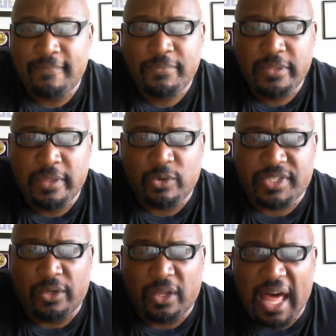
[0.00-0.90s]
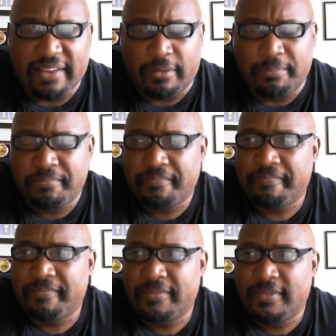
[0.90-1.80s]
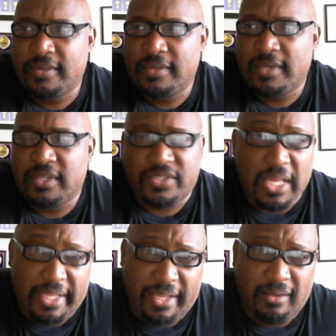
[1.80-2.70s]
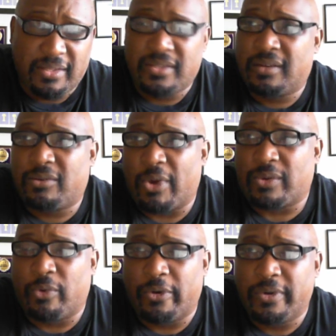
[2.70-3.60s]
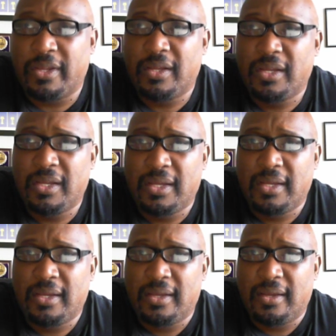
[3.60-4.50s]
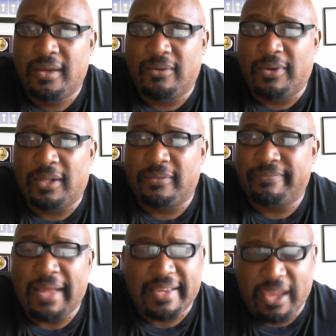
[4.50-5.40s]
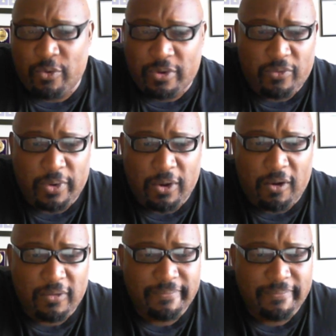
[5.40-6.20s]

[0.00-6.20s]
They were selling a lot of them. Selling is the correct word. Well, I can't recall.